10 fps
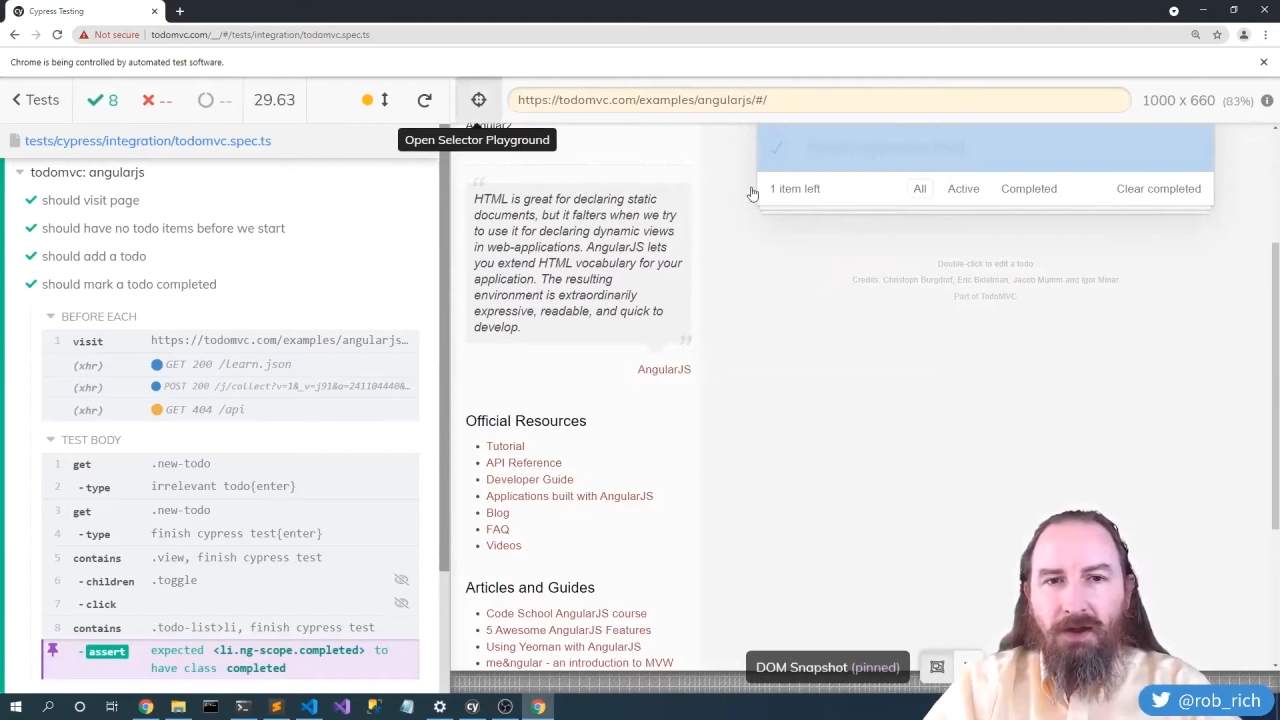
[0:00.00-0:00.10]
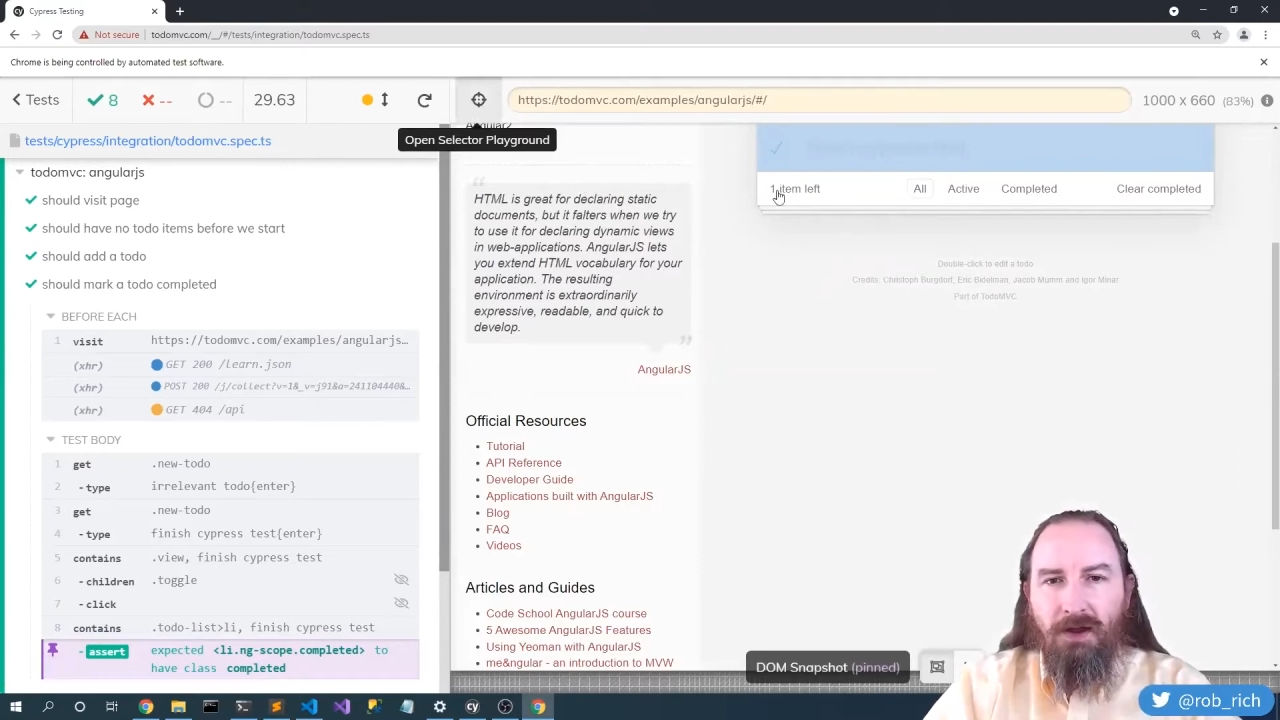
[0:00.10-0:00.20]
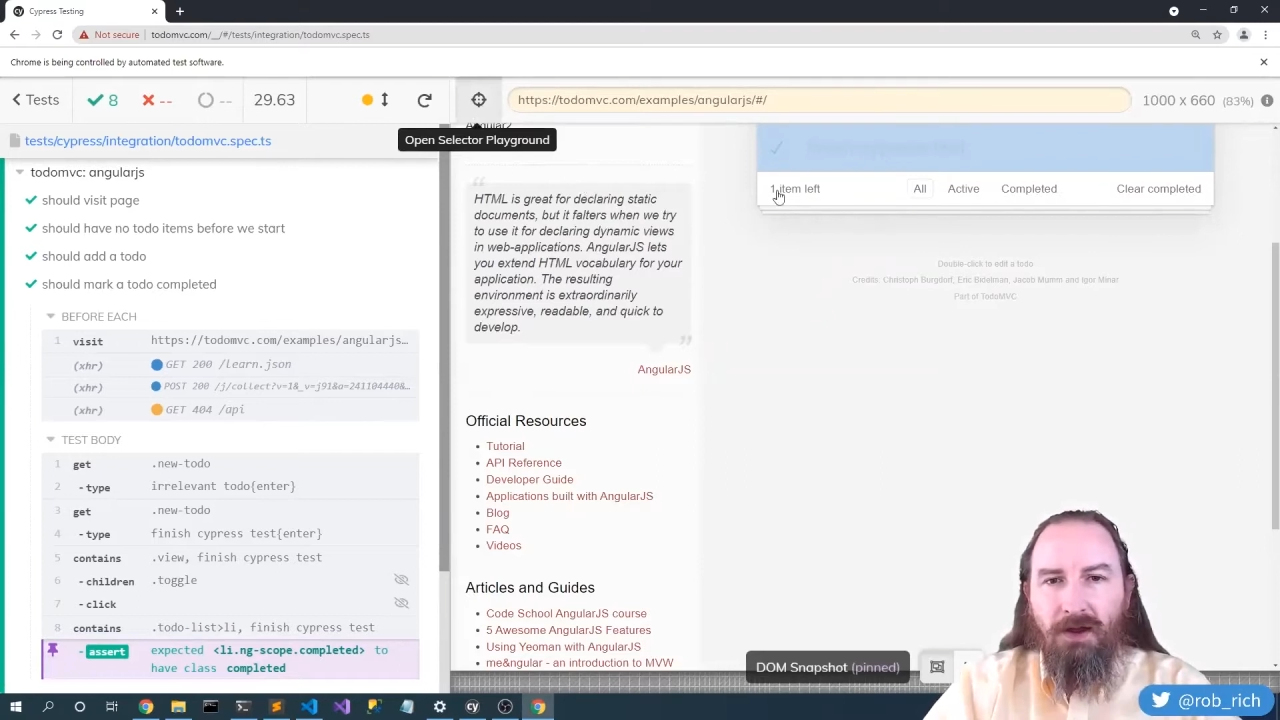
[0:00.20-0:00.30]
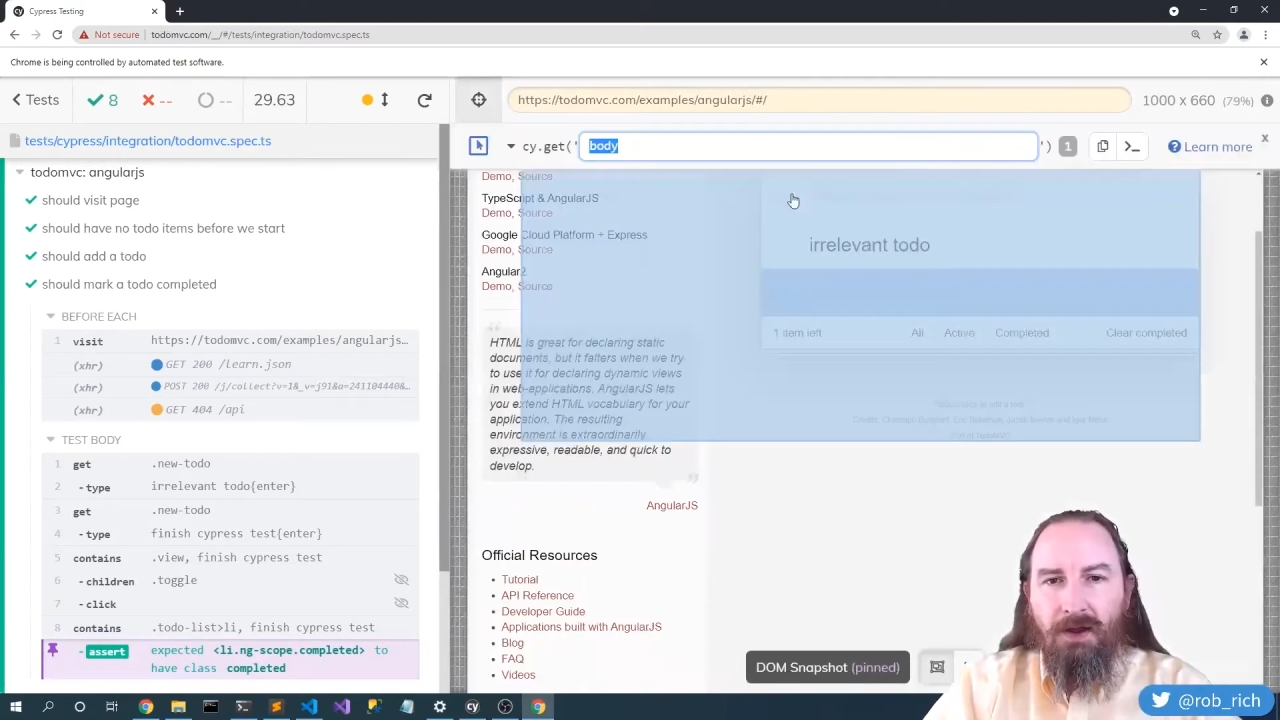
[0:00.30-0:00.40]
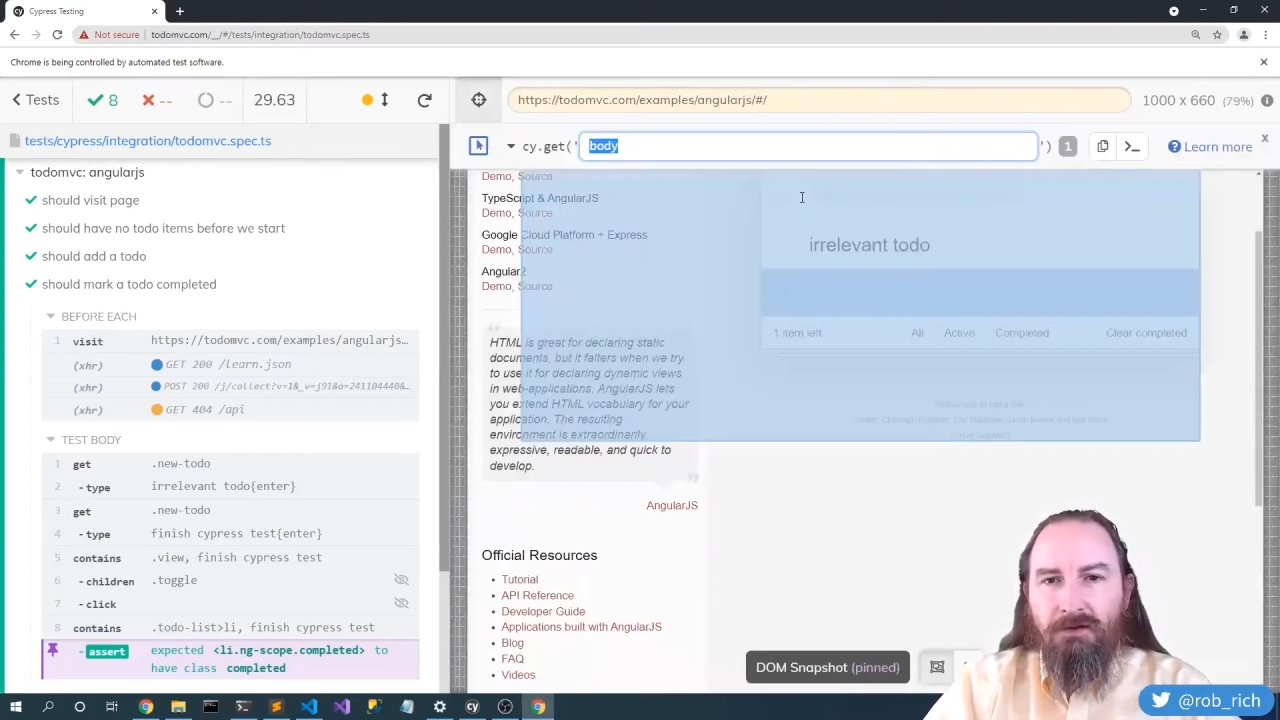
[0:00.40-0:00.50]

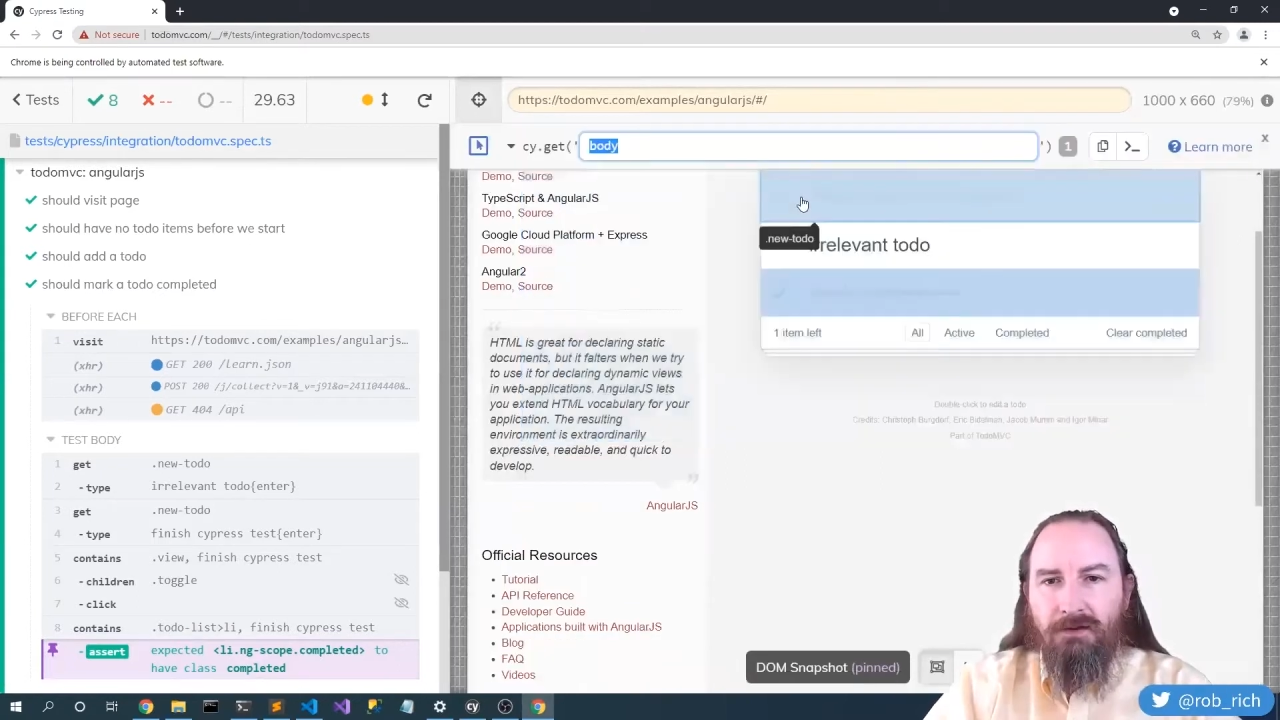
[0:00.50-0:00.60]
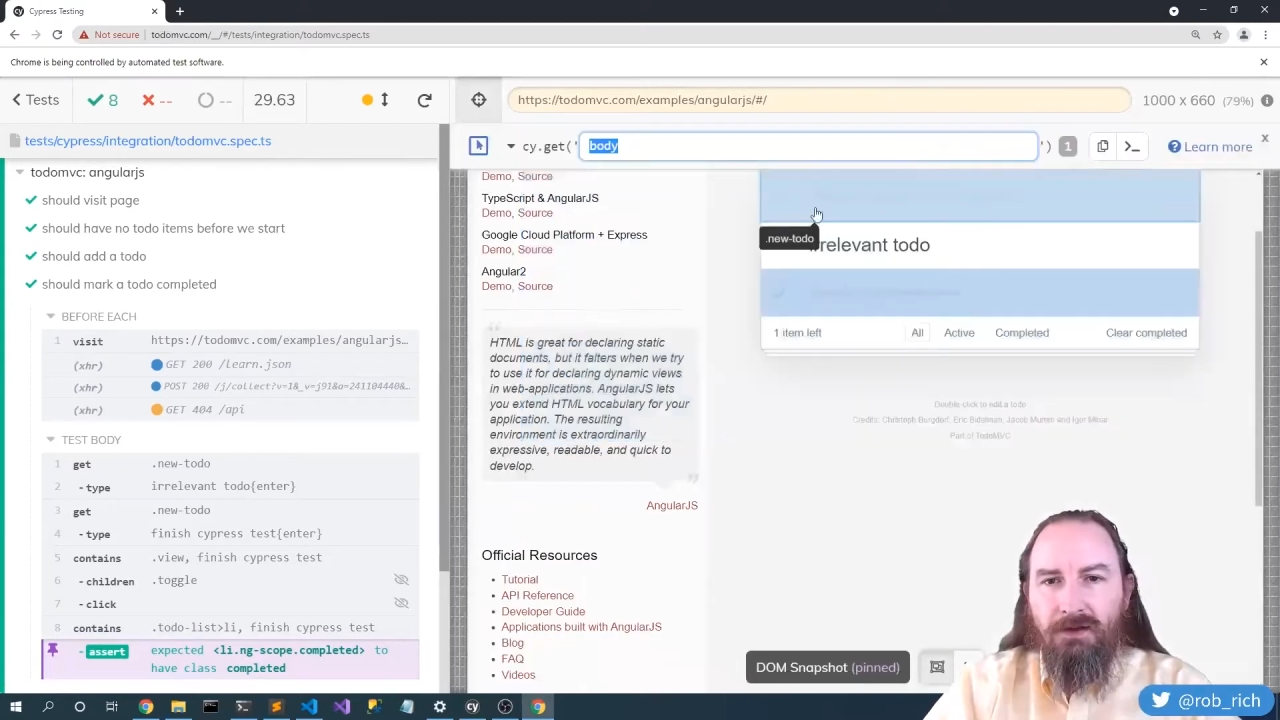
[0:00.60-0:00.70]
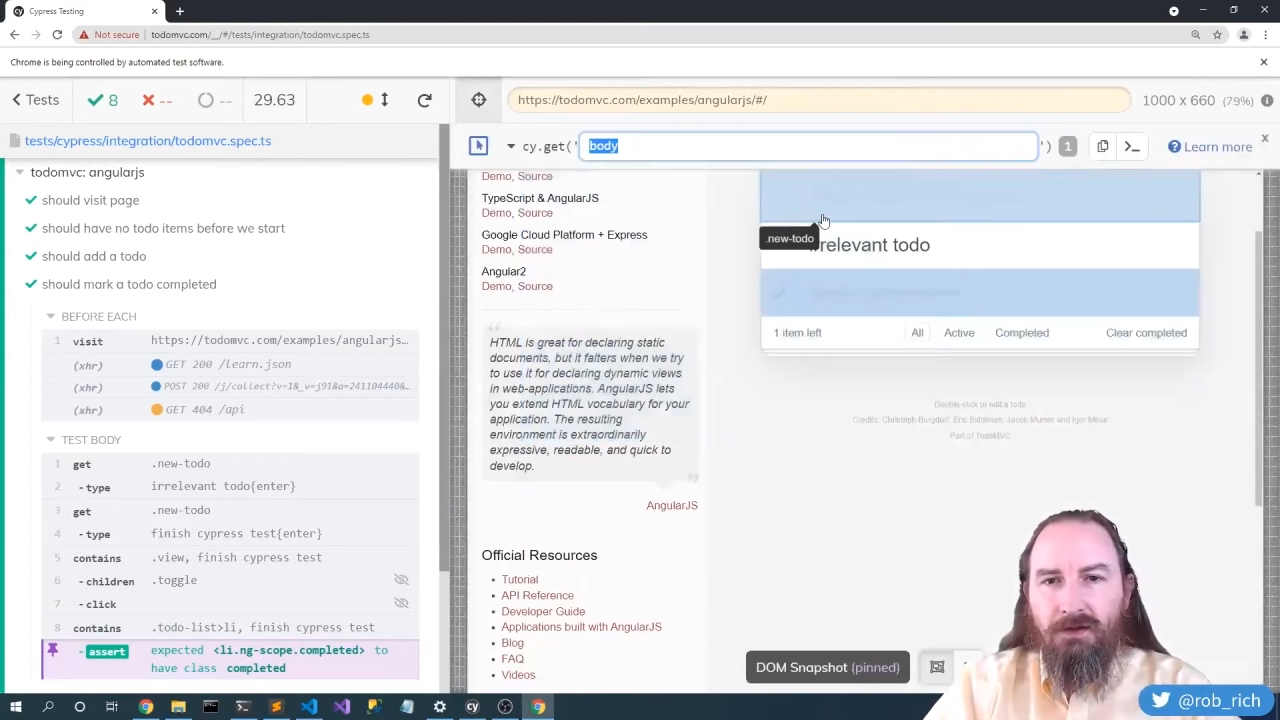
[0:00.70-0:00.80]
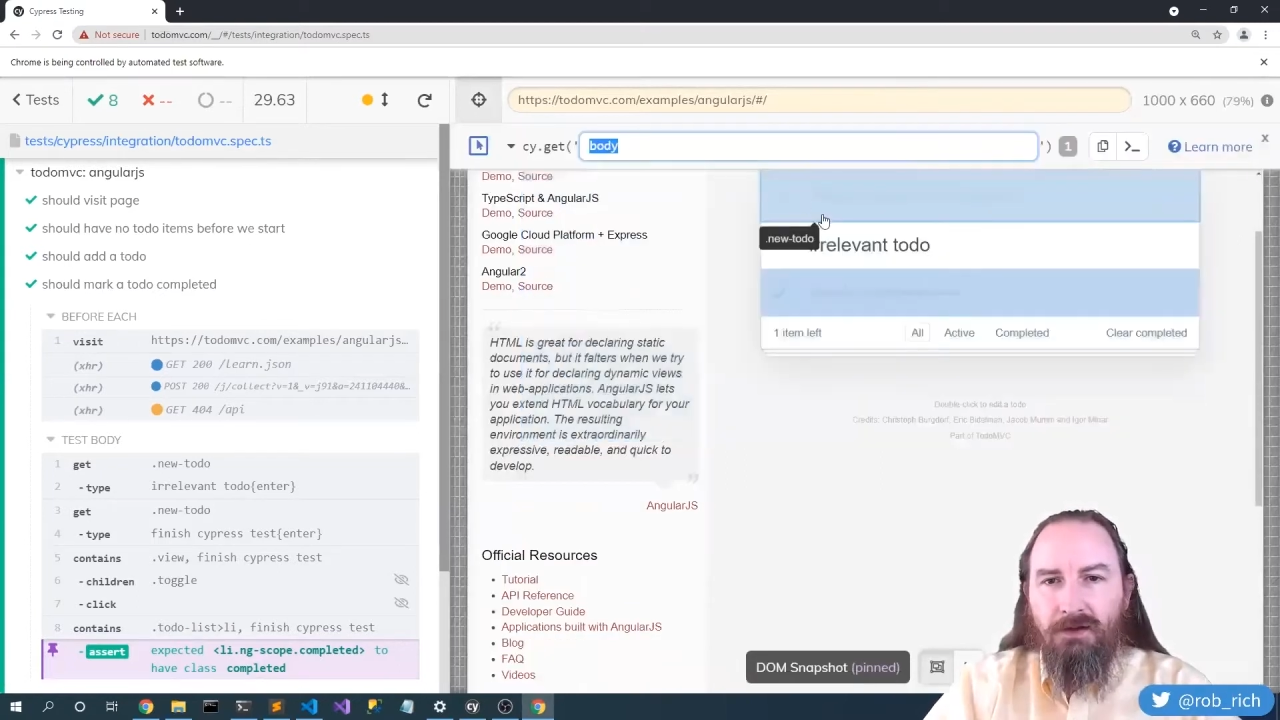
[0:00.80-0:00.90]
and then